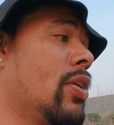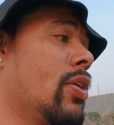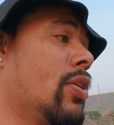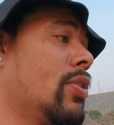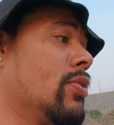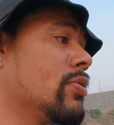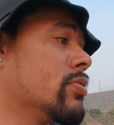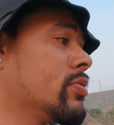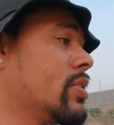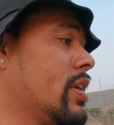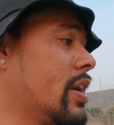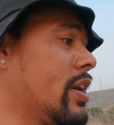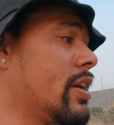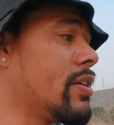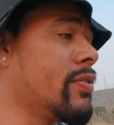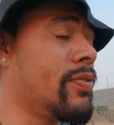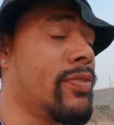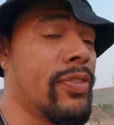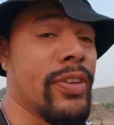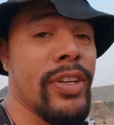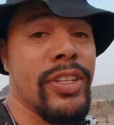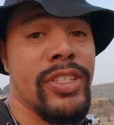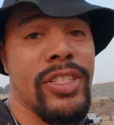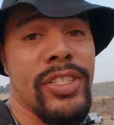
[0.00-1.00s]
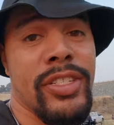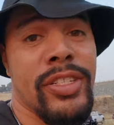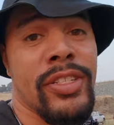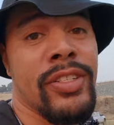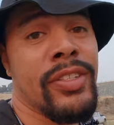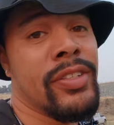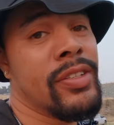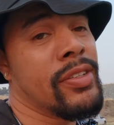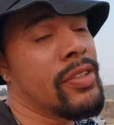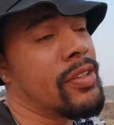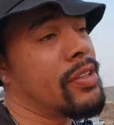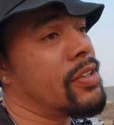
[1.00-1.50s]
Whole day of
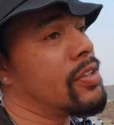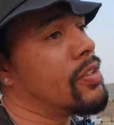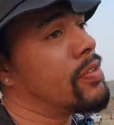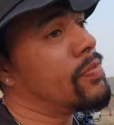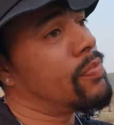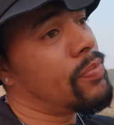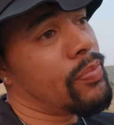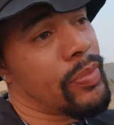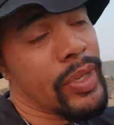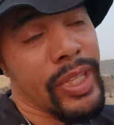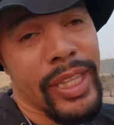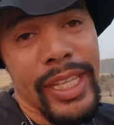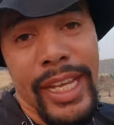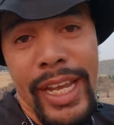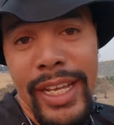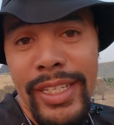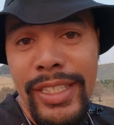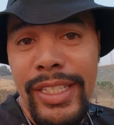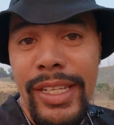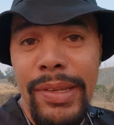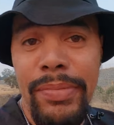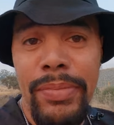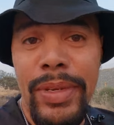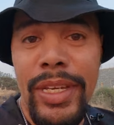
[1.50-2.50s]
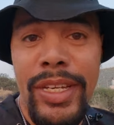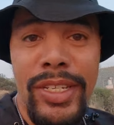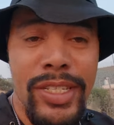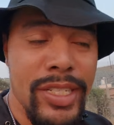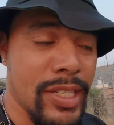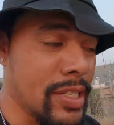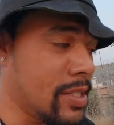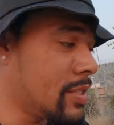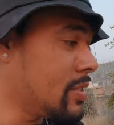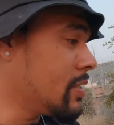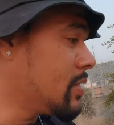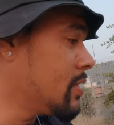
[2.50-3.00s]
fishing, but that's the
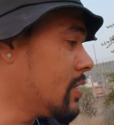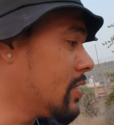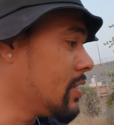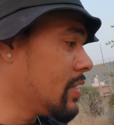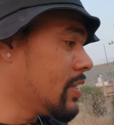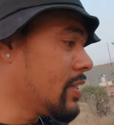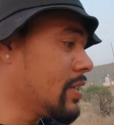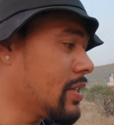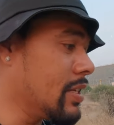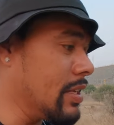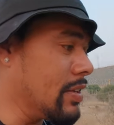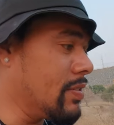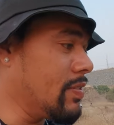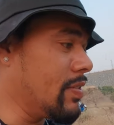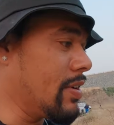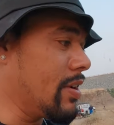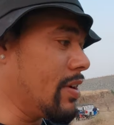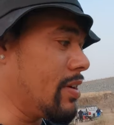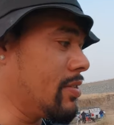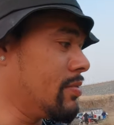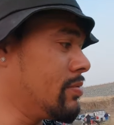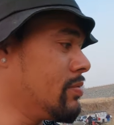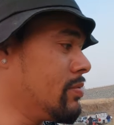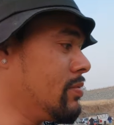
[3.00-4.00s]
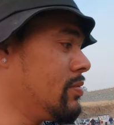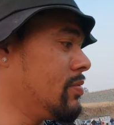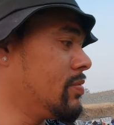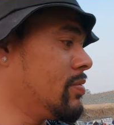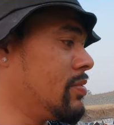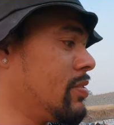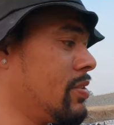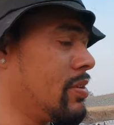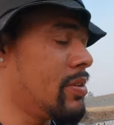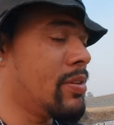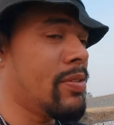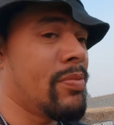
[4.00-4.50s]
mission, you
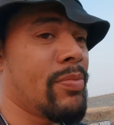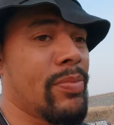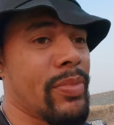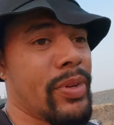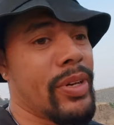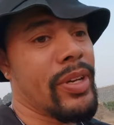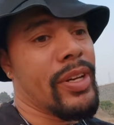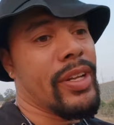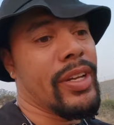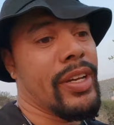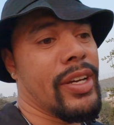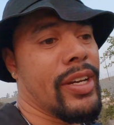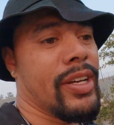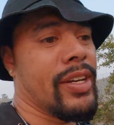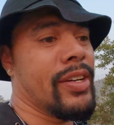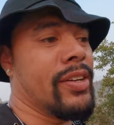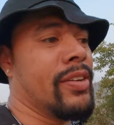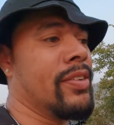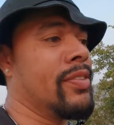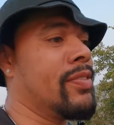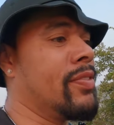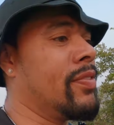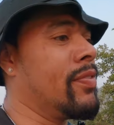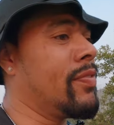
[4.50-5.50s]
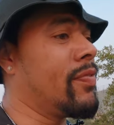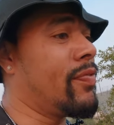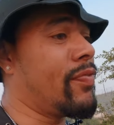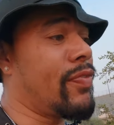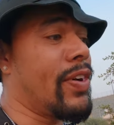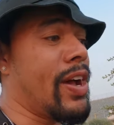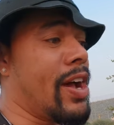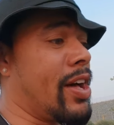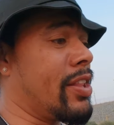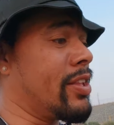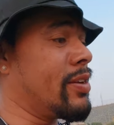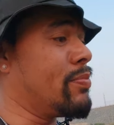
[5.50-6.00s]
know. But uh,
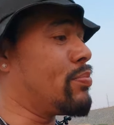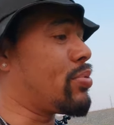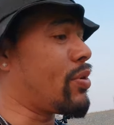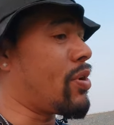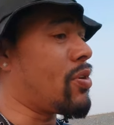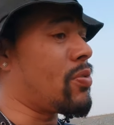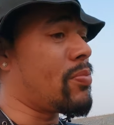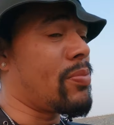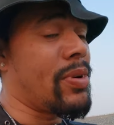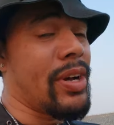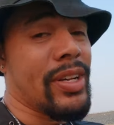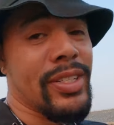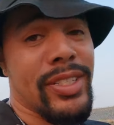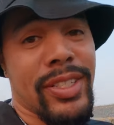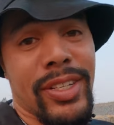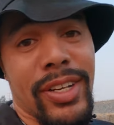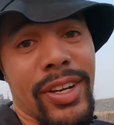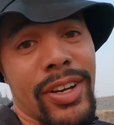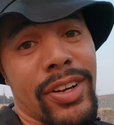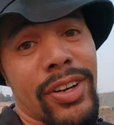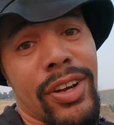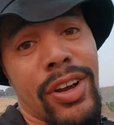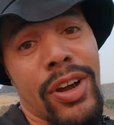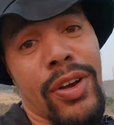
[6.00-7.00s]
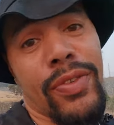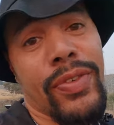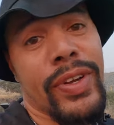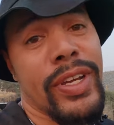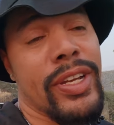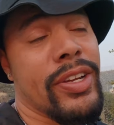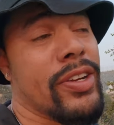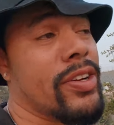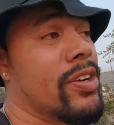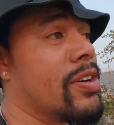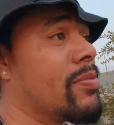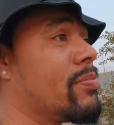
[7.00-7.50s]
finally broke my skunk over
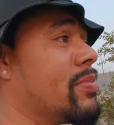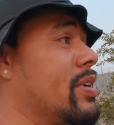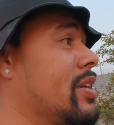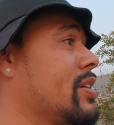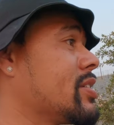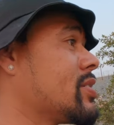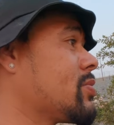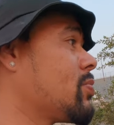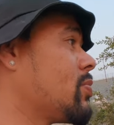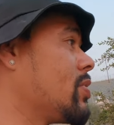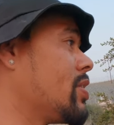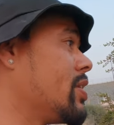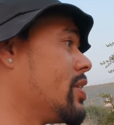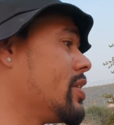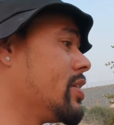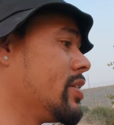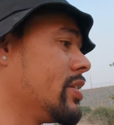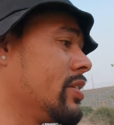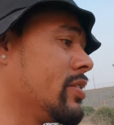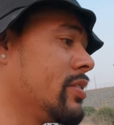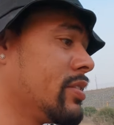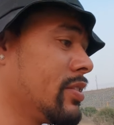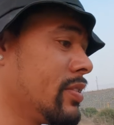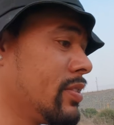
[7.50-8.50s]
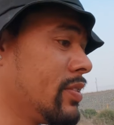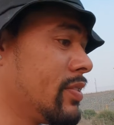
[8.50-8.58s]
here at McSwain.